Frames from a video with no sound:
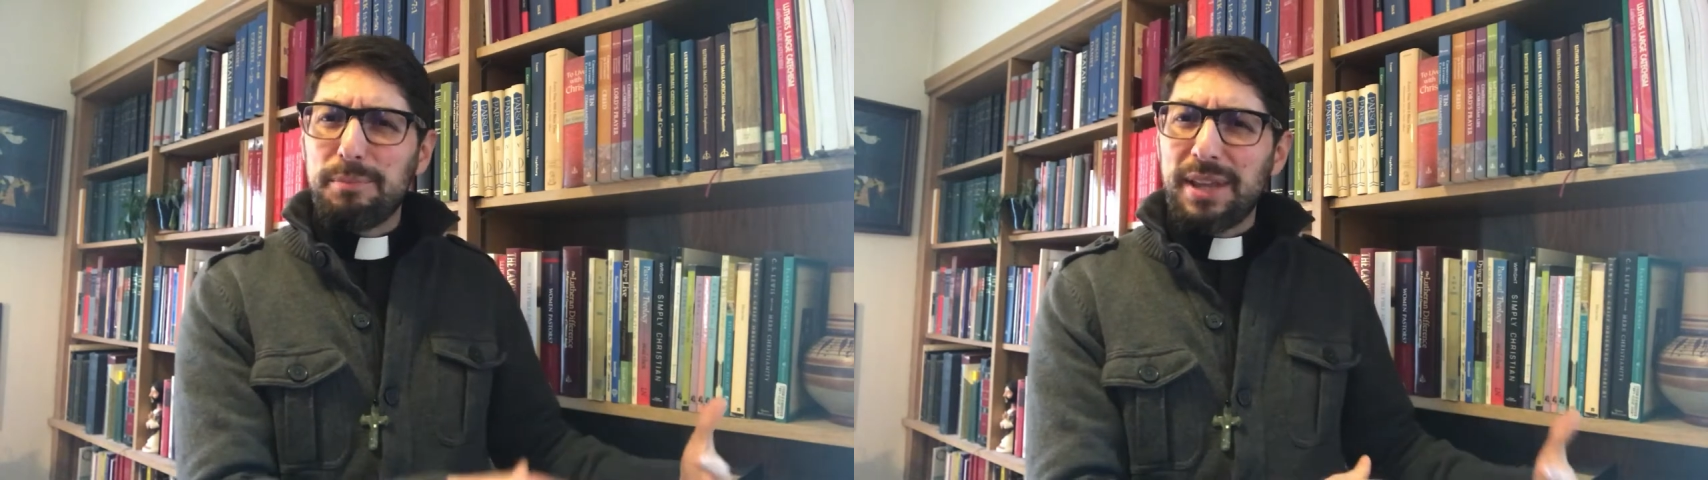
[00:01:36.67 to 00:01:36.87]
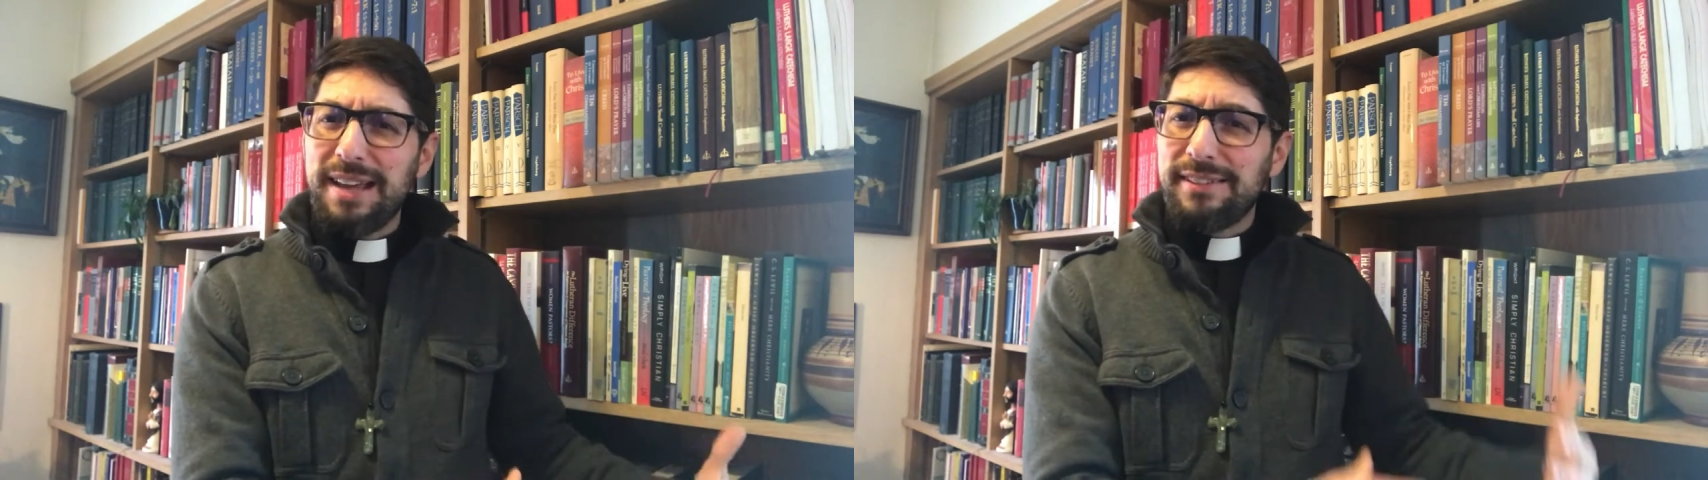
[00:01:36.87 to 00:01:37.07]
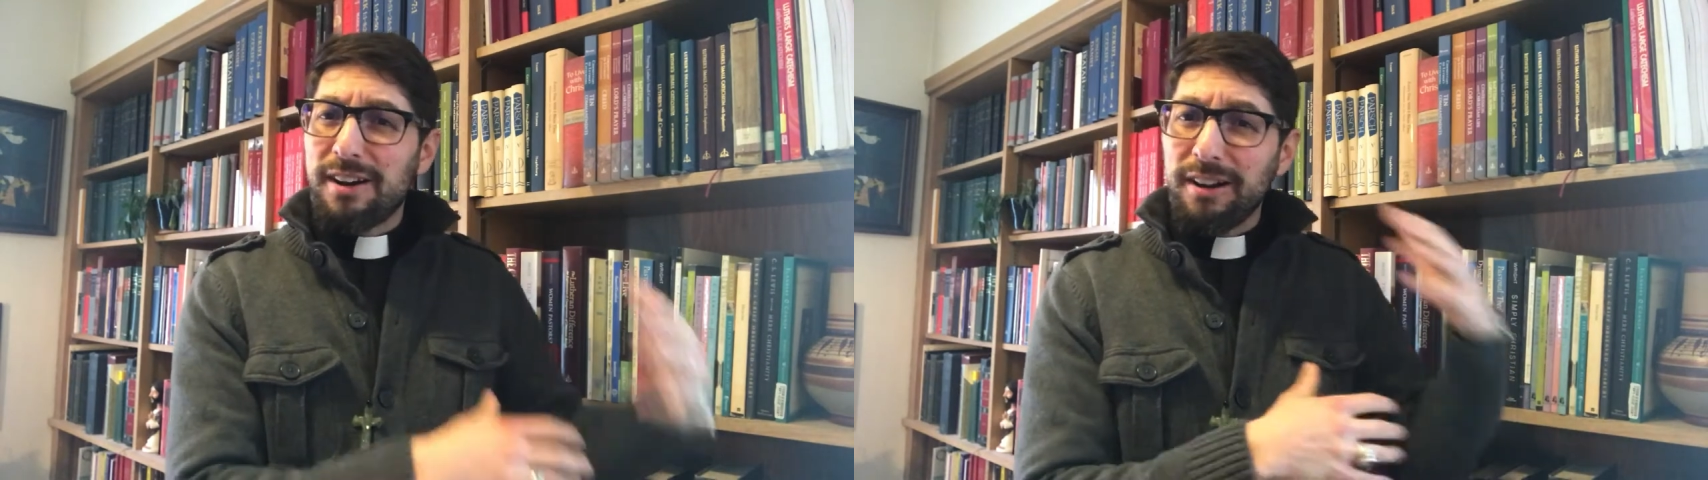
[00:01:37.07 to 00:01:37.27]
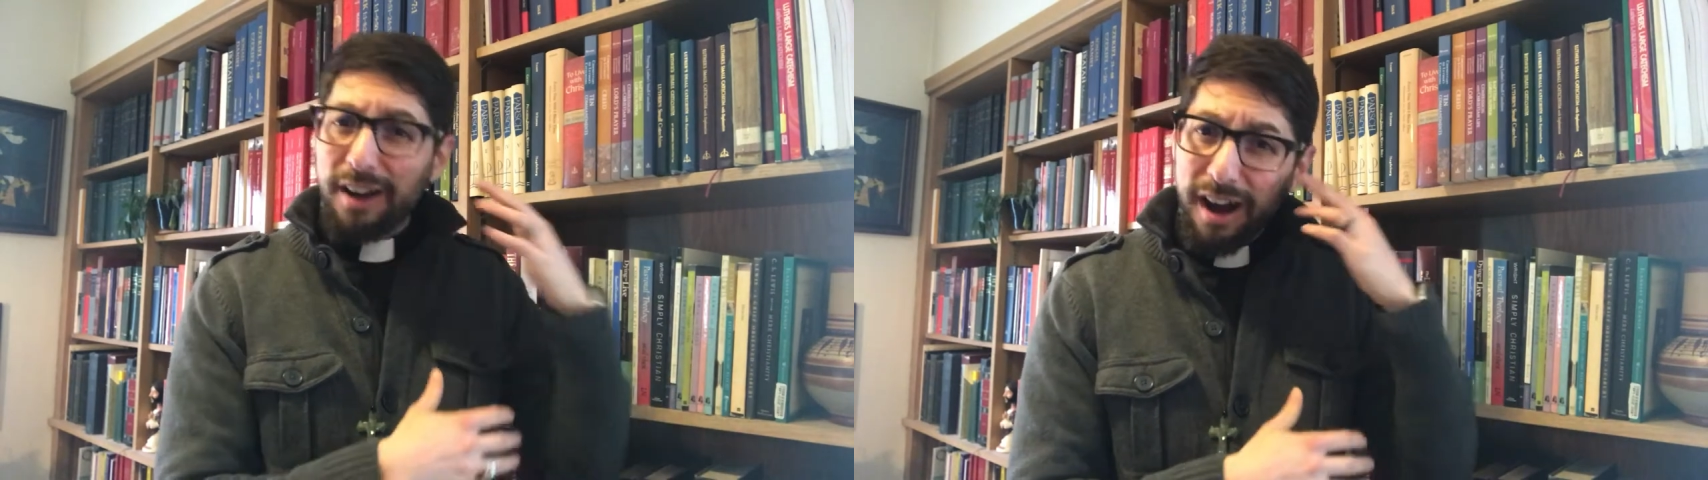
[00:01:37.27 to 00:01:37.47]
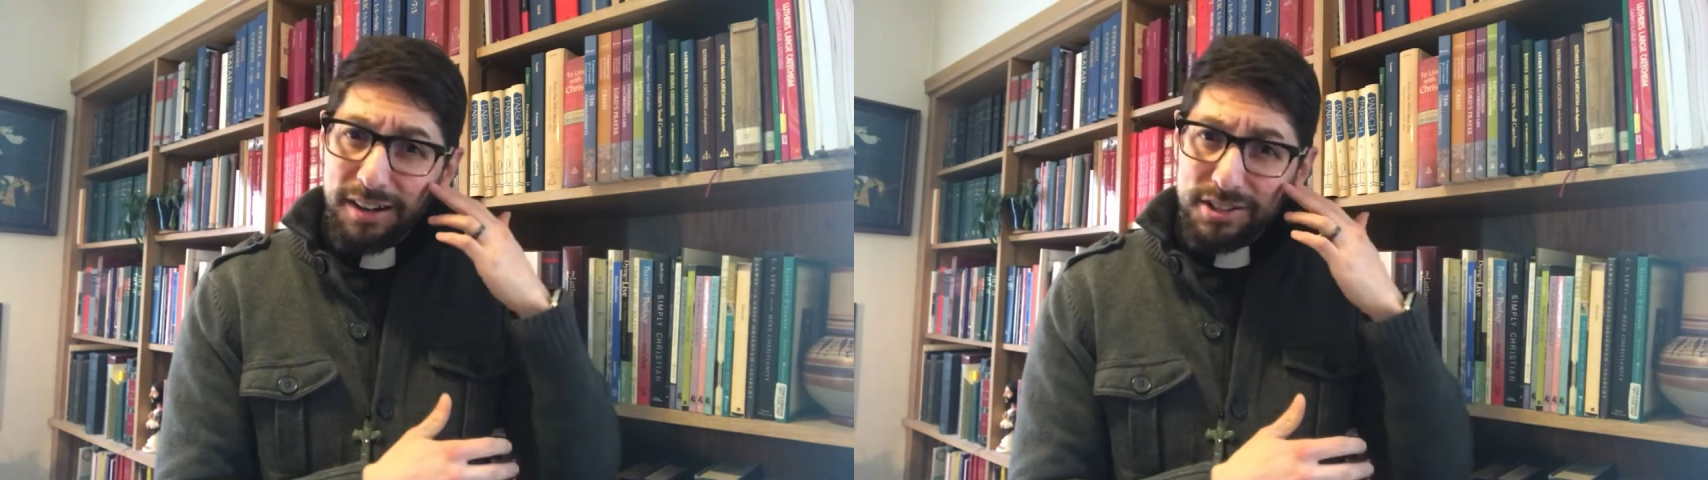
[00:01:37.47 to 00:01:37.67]
place in our
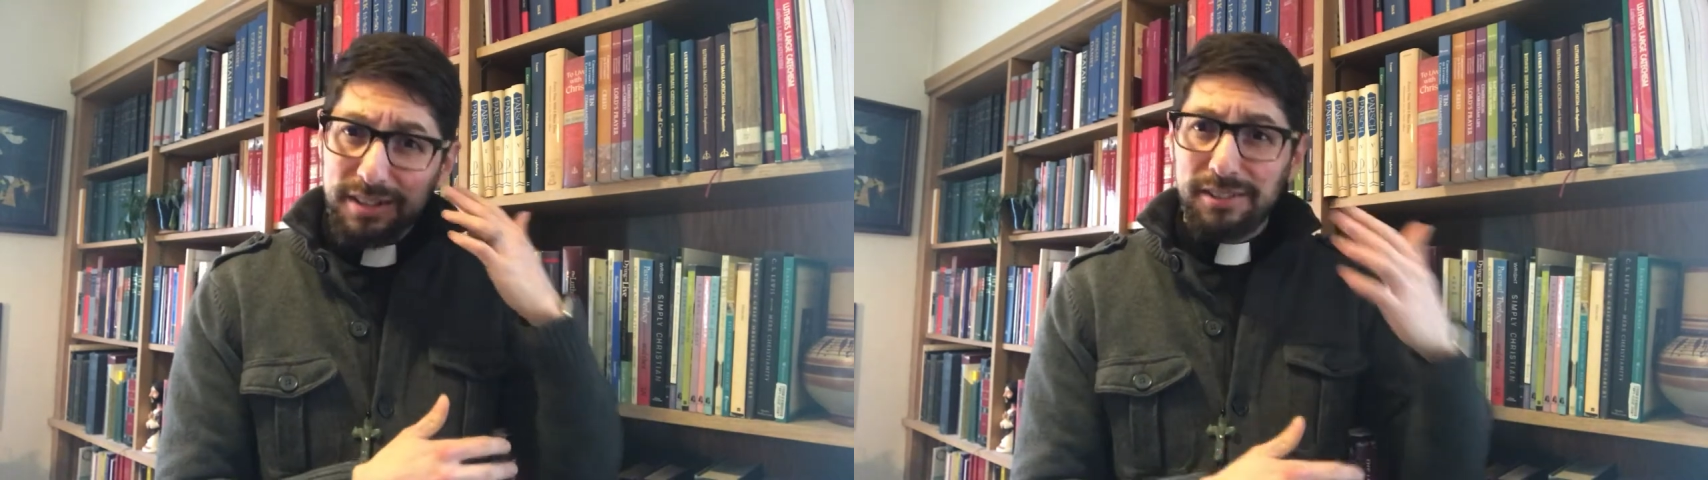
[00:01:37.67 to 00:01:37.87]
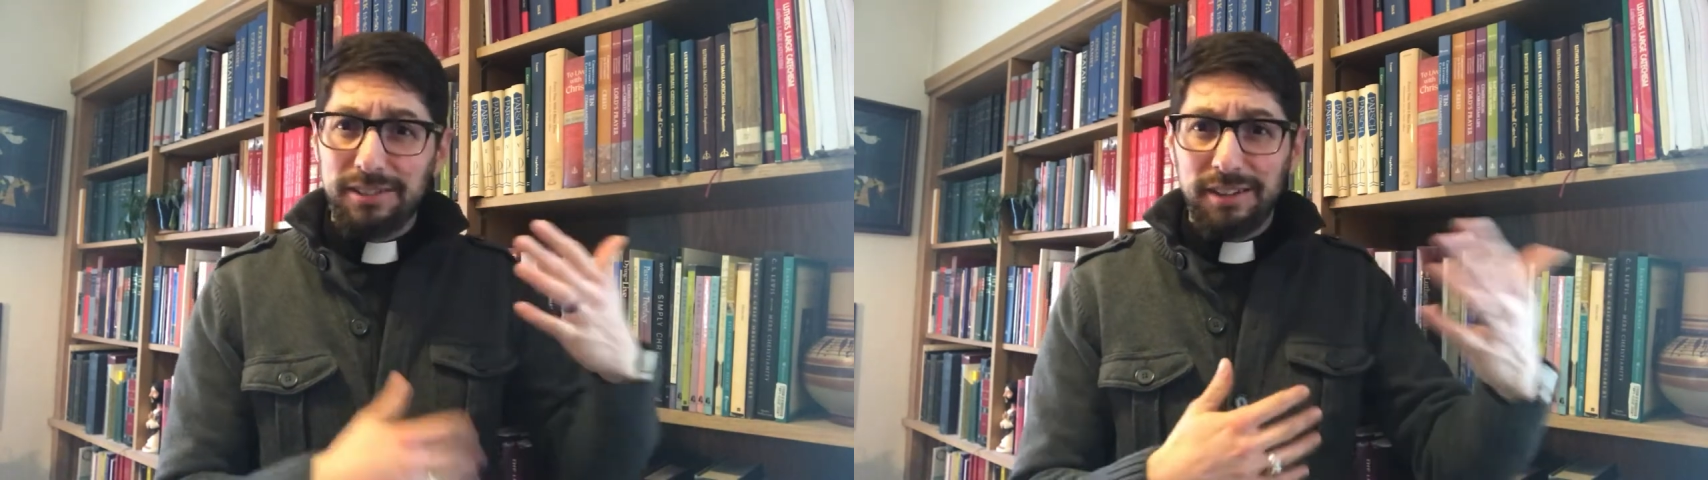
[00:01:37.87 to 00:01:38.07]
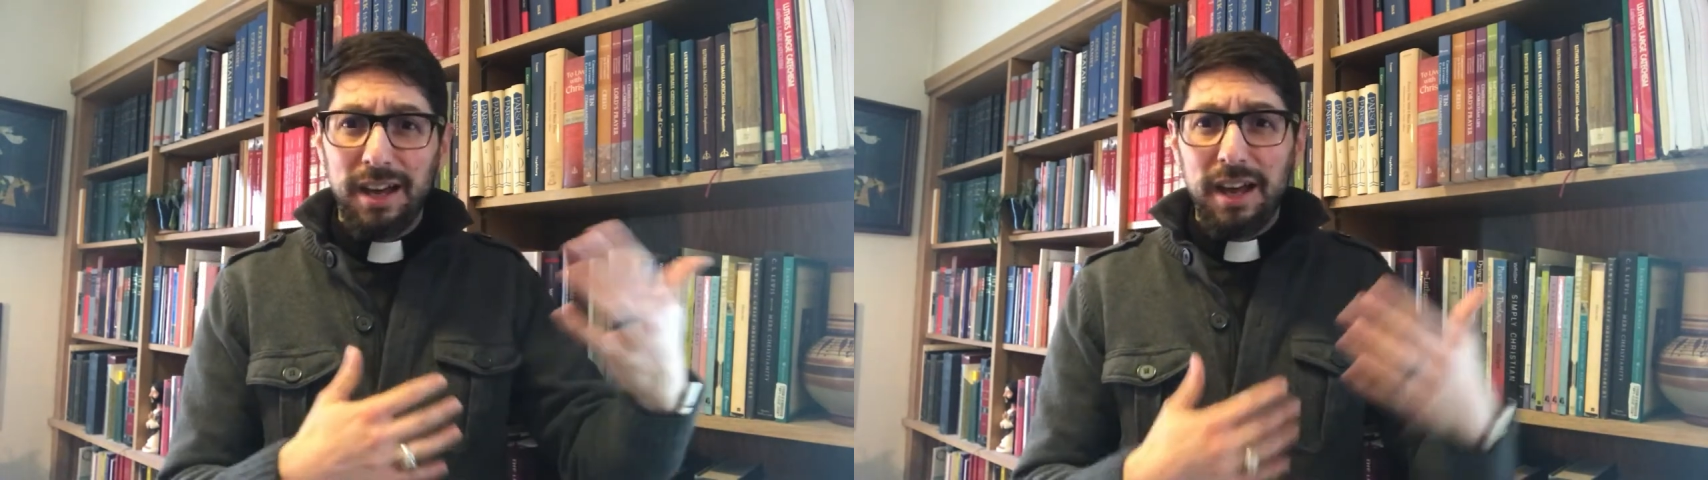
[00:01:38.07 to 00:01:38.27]
conscience